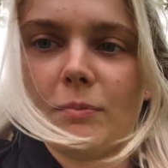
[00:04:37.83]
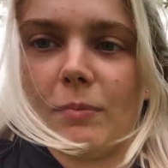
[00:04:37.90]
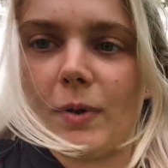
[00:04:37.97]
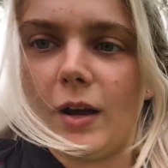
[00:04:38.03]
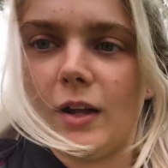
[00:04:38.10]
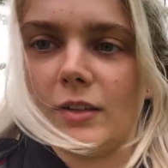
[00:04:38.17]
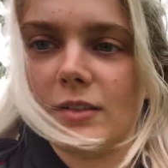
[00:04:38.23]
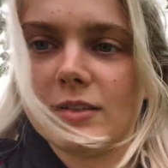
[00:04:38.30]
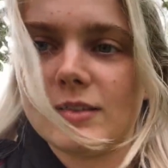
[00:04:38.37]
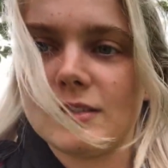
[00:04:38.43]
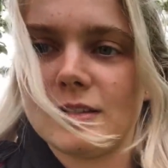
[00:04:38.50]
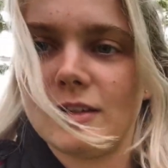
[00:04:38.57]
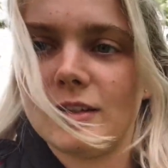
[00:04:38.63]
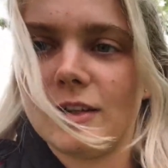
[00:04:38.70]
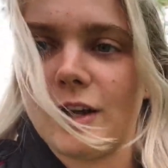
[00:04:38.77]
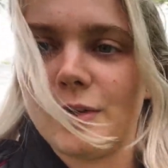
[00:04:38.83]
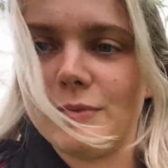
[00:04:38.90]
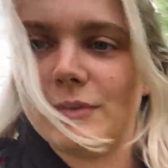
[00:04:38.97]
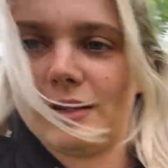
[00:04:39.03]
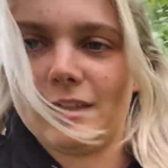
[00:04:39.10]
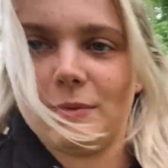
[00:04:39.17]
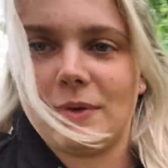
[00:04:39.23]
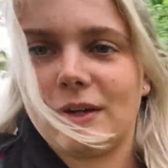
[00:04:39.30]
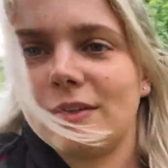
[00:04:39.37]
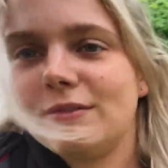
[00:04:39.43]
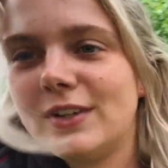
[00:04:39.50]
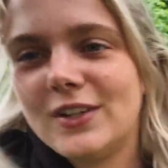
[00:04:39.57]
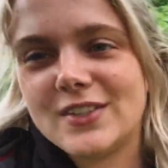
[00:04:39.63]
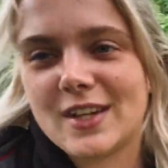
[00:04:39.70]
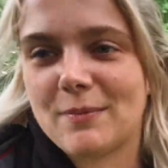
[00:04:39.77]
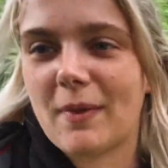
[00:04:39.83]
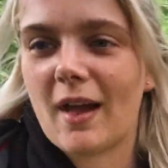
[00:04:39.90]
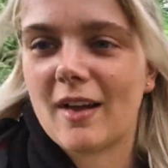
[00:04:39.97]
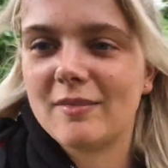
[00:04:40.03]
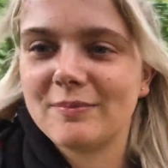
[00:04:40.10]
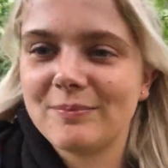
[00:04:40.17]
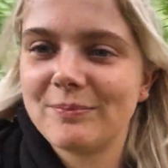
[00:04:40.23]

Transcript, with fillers: but hopefully there'll be good views up there.